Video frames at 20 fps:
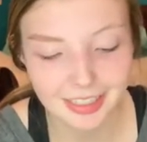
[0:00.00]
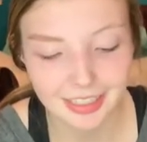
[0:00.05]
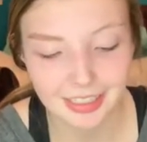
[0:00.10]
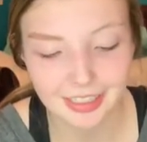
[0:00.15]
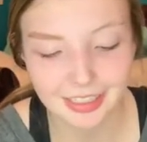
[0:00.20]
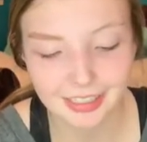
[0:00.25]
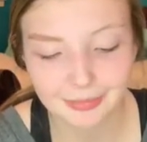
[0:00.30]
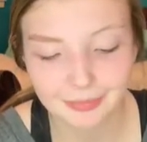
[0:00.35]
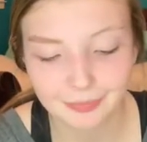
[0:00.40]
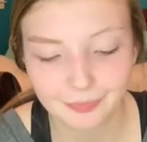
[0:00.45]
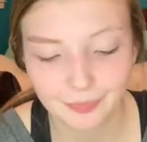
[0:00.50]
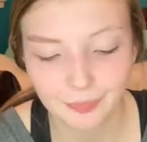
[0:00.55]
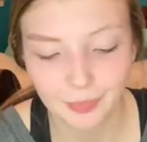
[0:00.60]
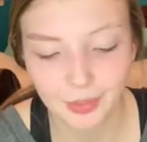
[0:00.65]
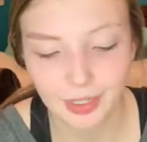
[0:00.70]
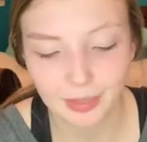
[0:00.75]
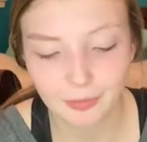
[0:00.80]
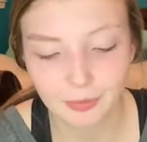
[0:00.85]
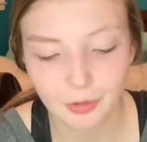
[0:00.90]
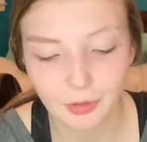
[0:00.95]
Okay,
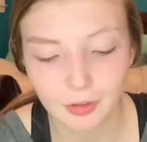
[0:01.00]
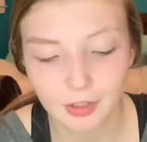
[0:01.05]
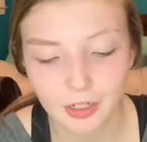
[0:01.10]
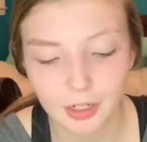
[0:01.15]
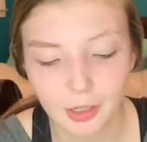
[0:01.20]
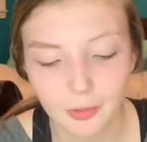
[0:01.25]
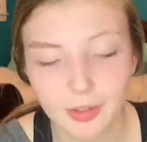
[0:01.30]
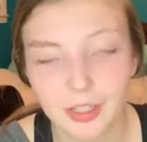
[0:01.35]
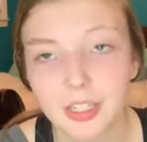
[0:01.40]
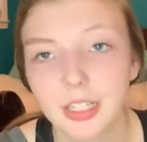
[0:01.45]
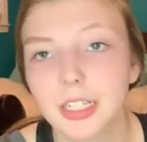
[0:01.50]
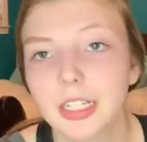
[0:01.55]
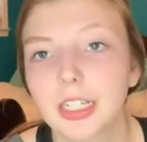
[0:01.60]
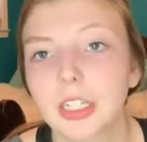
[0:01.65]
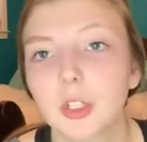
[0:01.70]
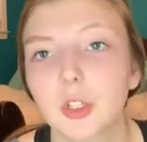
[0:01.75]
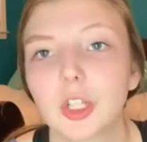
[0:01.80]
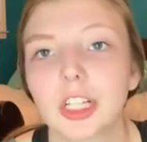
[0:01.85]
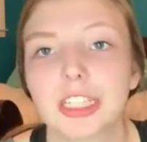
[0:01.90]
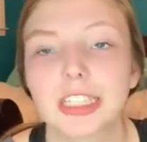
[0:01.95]
and I'm just going to go in and
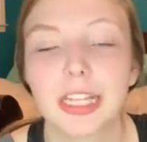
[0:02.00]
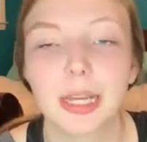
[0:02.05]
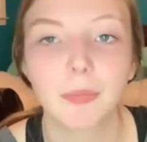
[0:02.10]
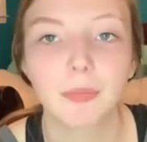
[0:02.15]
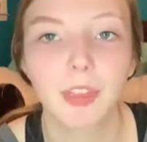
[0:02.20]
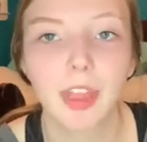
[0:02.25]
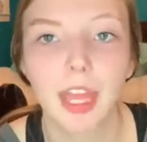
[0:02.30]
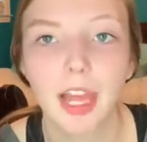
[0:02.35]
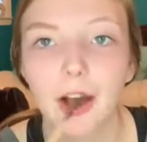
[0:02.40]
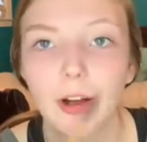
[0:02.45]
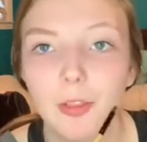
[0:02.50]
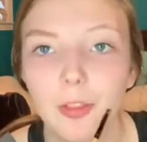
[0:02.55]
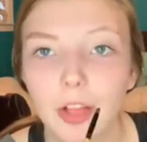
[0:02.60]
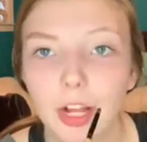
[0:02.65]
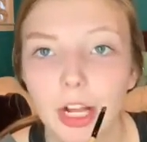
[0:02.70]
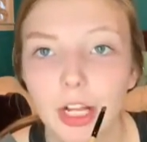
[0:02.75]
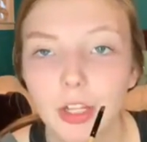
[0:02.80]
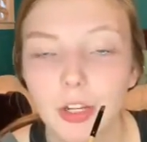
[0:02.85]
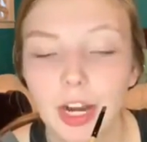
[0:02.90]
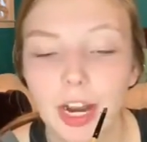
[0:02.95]
do the same thing on the
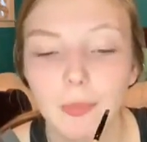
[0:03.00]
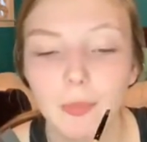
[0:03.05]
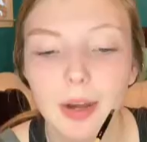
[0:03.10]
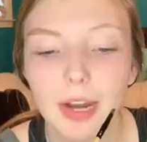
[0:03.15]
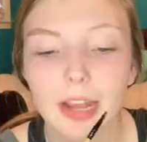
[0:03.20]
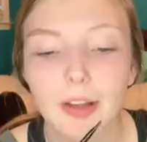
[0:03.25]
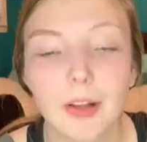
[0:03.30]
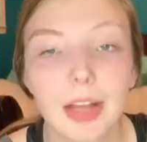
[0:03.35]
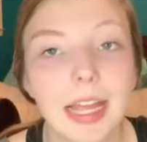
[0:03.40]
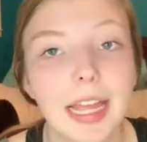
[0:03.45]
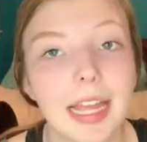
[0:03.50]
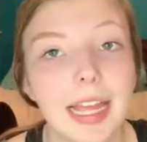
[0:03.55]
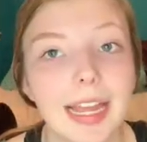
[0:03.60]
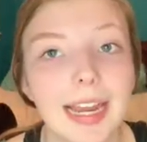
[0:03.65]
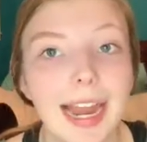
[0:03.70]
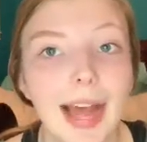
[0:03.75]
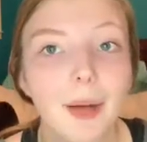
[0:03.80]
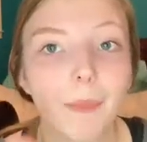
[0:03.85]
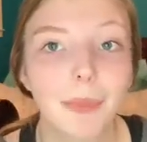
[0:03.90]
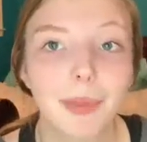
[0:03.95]
other eyebrow, and
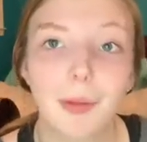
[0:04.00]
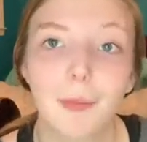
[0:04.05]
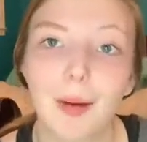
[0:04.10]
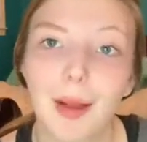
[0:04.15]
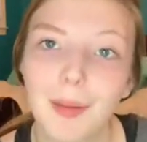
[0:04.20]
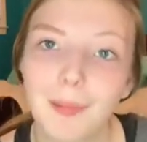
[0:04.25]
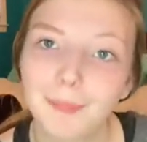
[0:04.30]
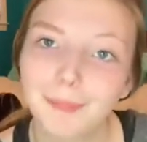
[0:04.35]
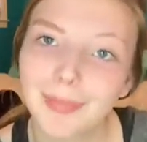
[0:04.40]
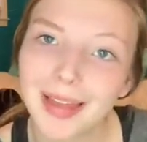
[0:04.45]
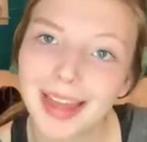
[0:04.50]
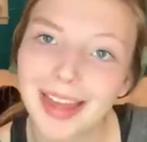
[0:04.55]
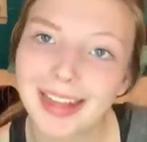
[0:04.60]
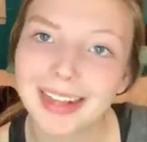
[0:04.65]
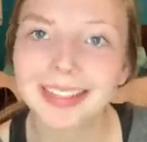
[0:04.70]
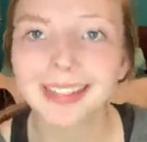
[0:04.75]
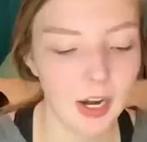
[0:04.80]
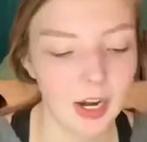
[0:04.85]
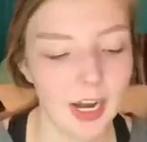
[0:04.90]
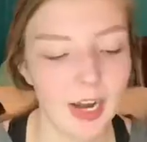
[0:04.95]
I'll be right
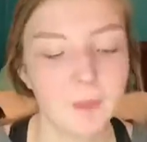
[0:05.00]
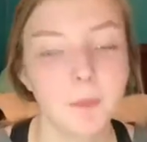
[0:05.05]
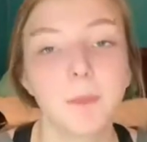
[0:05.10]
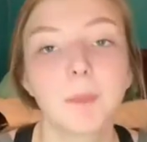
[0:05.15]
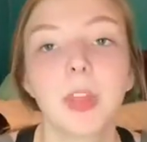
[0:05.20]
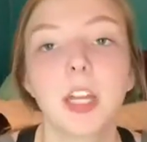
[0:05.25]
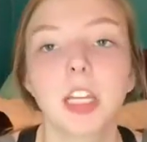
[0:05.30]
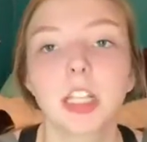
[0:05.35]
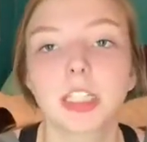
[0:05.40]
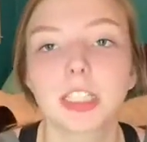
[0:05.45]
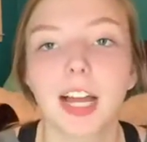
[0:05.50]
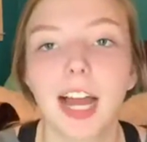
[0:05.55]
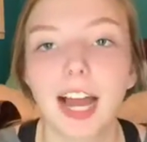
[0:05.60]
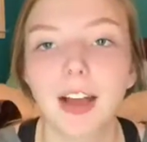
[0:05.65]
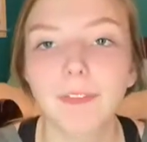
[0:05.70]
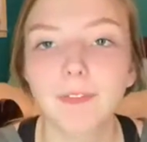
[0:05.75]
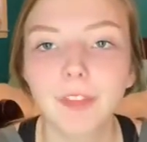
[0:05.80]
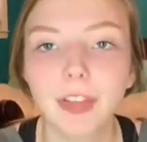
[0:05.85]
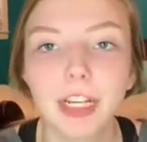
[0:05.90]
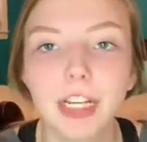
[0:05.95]
back. Okay, so
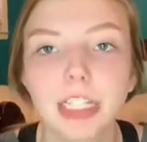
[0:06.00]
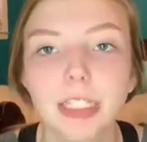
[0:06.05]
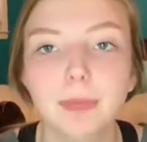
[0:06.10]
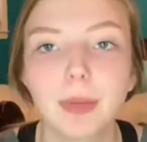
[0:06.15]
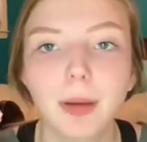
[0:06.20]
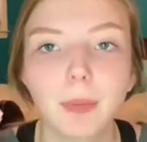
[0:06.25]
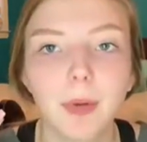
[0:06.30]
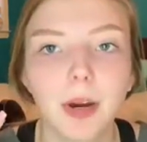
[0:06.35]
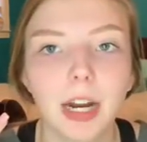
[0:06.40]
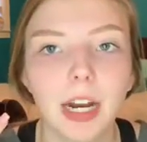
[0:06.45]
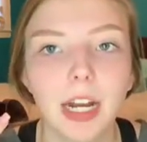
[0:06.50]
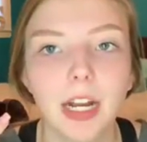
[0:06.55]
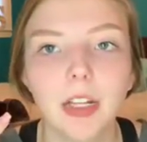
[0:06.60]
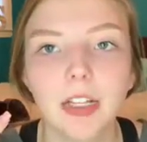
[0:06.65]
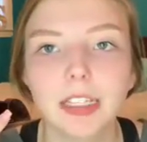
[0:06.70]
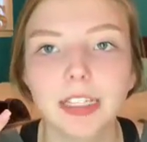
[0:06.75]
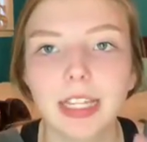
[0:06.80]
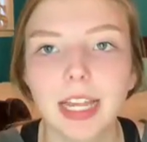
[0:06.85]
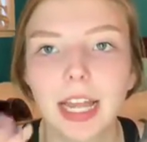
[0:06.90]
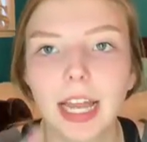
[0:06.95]
I finished my
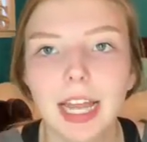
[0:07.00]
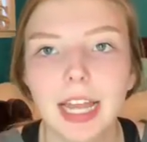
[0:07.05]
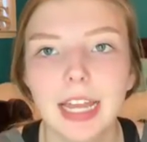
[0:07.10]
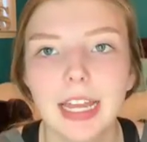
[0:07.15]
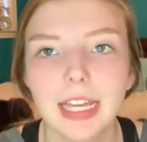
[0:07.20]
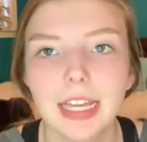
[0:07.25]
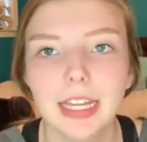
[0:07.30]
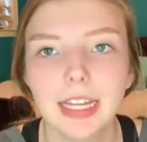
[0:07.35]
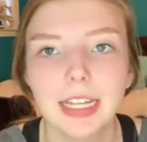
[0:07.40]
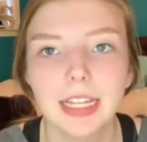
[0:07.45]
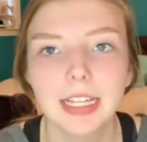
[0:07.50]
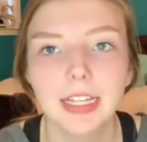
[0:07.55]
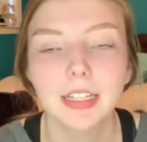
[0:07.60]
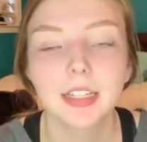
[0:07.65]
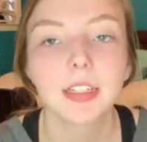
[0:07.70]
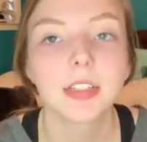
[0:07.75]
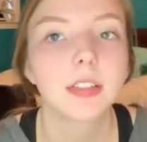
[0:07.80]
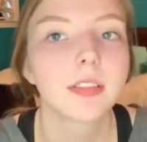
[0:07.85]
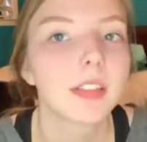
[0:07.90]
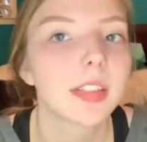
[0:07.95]
brows,
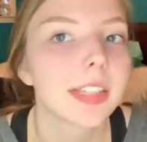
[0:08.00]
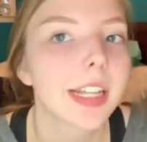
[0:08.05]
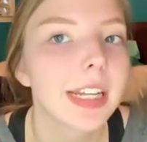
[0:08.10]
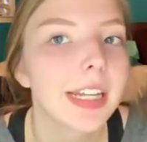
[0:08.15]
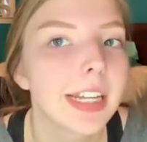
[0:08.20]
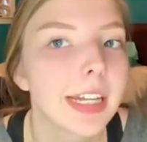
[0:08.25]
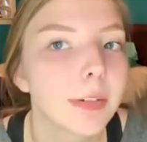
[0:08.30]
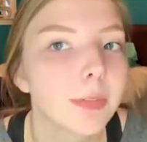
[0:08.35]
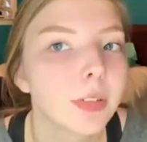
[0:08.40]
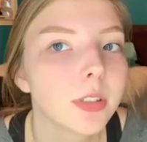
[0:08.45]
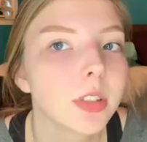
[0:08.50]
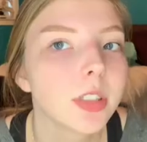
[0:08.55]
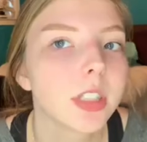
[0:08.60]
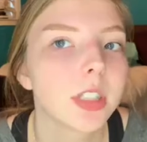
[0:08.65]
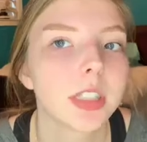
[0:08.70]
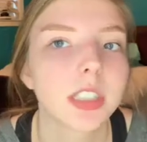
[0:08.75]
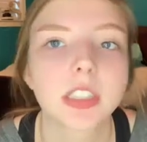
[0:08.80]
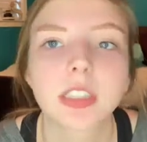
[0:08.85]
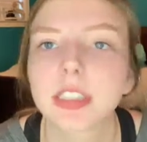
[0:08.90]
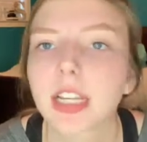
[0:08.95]
and they never
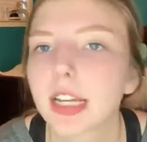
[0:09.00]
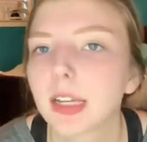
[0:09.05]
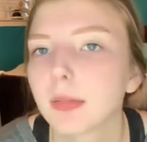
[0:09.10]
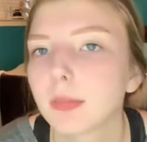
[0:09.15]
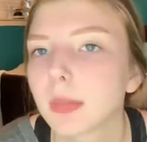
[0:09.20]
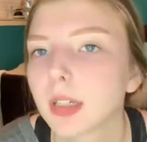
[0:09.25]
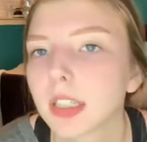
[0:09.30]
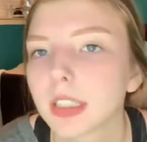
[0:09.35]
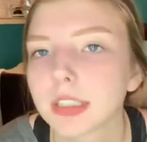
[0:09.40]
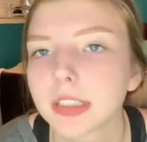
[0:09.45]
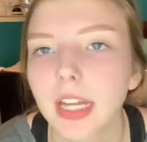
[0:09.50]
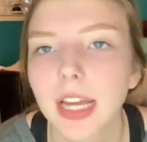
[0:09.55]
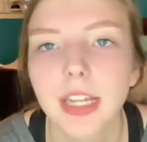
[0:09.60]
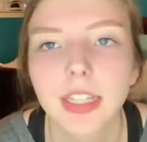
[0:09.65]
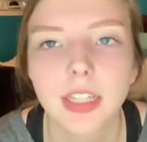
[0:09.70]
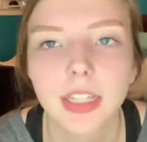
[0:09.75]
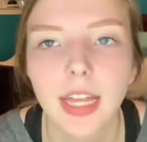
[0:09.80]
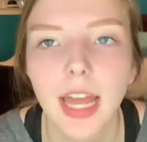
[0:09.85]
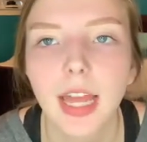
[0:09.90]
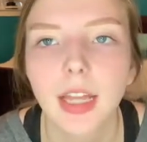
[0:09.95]
look the same because they
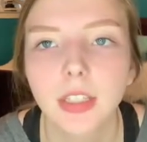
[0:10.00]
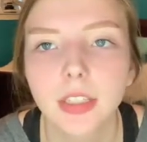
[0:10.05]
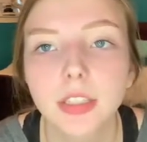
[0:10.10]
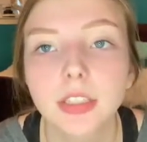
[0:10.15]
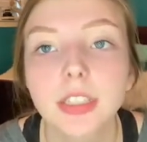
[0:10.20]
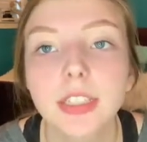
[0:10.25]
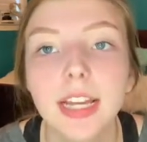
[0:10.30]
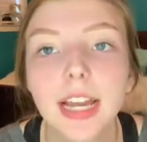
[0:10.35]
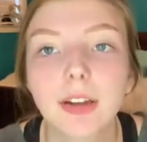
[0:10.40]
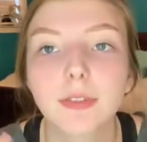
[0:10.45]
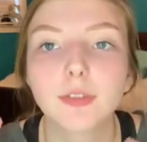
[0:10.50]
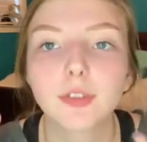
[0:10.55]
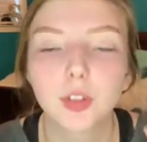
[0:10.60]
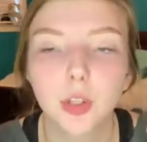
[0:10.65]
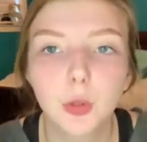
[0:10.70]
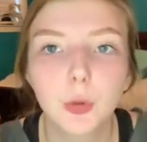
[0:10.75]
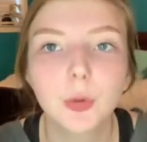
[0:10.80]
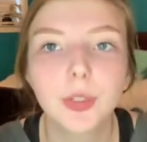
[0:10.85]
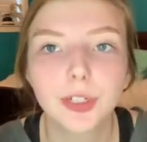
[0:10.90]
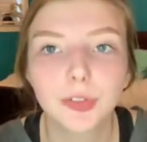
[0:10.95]
literally have
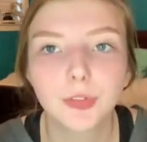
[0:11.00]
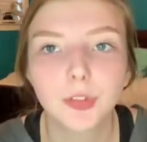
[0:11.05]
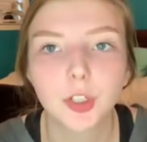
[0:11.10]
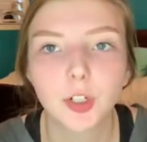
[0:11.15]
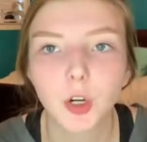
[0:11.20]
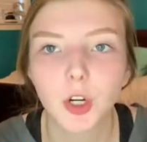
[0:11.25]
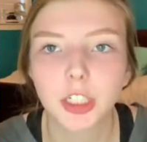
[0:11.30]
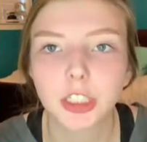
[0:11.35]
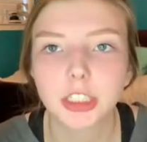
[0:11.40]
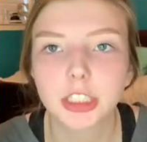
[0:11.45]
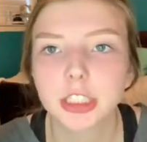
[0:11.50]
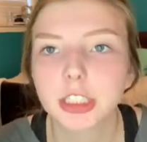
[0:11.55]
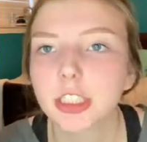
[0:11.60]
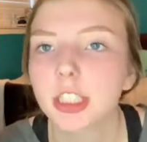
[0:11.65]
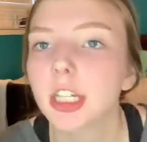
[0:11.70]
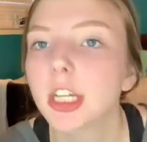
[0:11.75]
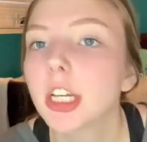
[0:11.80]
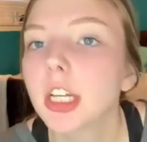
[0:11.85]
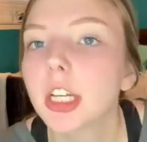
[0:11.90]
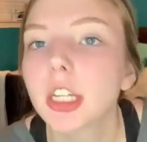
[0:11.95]
two different arches.
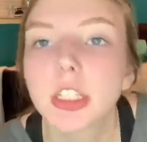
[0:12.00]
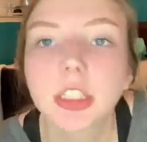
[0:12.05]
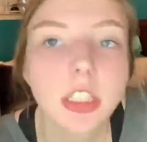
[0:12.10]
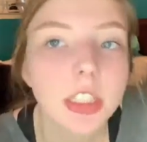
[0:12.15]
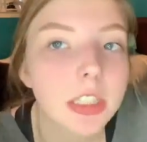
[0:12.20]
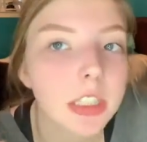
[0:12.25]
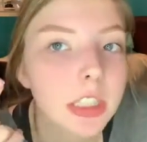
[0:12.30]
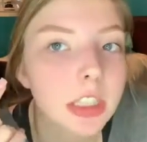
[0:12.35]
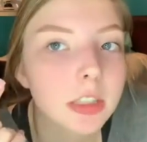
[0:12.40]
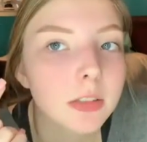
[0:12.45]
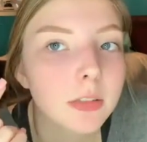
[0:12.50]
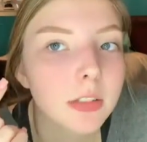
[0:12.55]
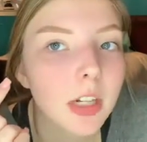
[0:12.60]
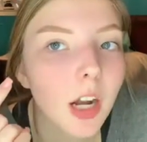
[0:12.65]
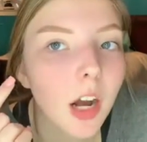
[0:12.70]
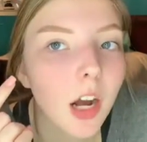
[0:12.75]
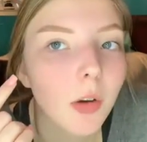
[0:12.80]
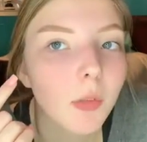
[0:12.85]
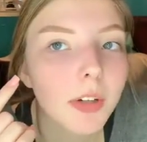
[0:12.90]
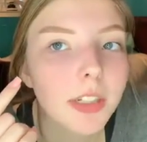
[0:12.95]
So this one
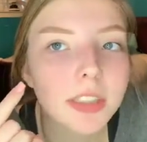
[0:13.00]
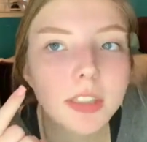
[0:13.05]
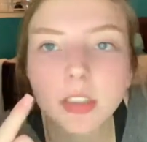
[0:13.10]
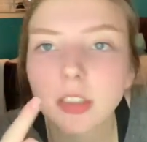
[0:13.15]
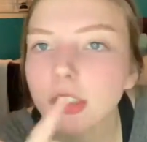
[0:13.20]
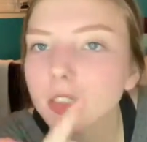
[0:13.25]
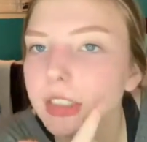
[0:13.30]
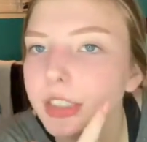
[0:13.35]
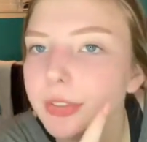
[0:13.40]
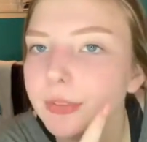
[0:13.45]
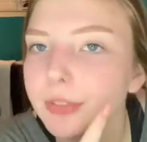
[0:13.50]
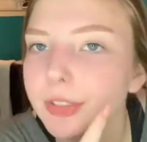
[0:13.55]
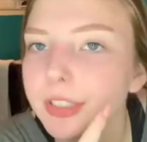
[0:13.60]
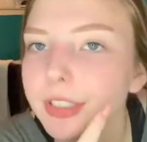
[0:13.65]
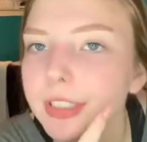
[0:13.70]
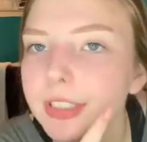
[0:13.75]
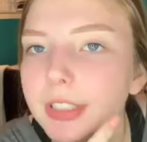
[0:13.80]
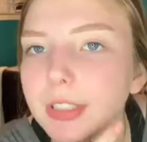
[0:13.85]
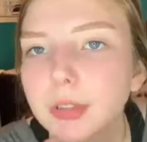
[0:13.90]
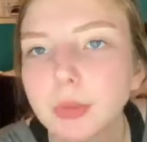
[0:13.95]
always looks different
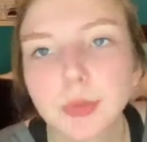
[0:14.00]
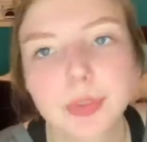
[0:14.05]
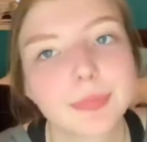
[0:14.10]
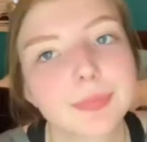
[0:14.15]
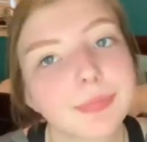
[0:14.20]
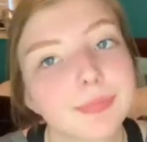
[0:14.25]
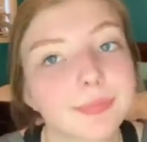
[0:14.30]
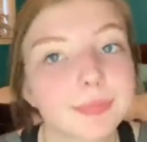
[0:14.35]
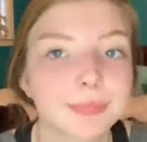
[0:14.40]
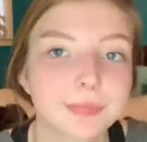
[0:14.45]
than this one.